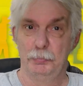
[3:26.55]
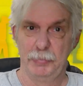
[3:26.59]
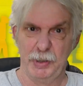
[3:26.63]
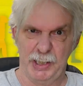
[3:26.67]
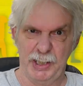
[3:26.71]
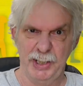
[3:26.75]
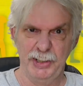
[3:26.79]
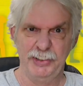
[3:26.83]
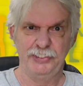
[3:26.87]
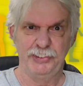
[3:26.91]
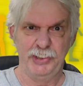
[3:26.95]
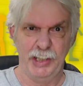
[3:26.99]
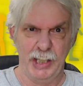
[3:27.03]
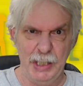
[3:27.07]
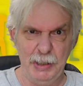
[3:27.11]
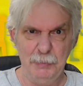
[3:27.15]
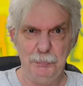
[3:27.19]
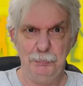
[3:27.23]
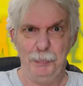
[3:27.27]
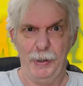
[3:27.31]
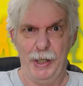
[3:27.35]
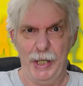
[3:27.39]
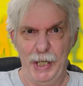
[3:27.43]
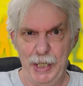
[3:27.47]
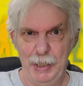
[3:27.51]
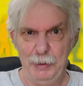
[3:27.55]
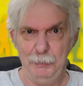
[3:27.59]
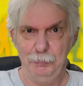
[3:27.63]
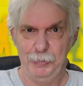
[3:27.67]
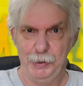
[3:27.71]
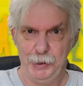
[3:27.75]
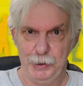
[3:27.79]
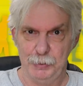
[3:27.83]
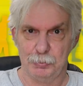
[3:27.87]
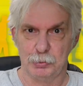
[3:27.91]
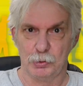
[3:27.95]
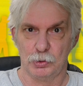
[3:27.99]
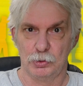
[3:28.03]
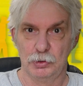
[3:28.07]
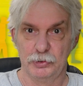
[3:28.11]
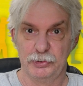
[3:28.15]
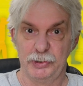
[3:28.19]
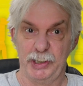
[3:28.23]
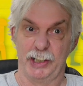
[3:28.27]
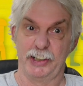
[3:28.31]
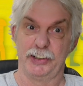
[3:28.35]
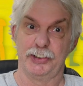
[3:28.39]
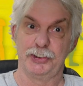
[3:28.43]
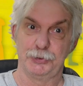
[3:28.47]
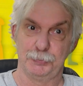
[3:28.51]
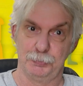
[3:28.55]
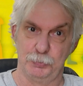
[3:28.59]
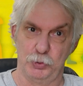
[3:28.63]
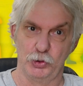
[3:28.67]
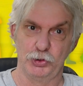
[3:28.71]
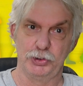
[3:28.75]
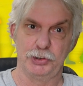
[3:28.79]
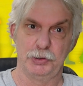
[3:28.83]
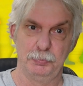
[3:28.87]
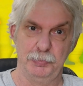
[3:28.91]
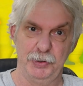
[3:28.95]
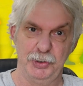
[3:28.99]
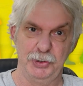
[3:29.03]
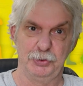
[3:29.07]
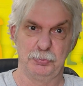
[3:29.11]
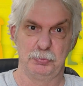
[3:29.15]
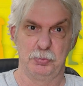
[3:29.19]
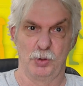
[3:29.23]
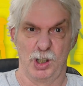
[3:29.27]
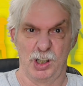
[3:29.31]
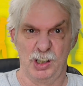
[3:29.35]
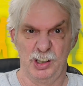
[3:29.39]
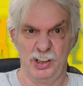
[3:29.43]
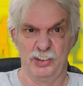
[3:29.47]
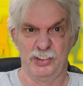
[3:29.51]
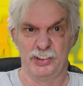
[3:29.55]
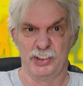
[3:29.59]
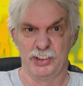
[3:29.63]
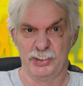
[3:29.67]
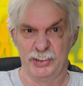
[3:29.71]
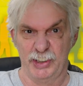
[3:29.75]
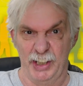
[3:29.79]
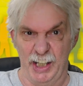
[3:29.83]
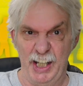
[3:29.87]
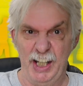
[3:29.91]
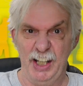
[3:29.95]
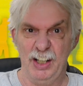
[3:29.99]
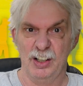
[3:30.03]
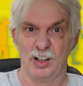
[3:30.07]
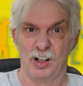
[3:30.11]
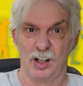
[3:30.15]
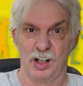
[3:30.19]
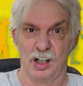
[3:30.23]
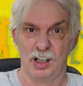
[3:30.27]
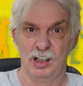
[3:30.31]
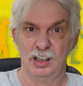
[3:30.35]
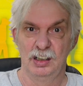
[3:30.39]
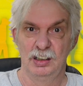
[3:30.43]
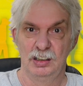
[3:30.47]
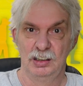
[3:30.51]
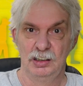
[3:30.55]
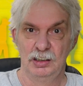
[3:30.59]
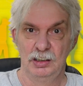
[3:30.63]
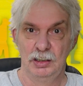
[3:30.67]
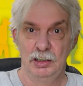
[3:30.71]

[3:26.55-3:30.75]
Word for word: because they pay people that are supposed to be smarter than they are.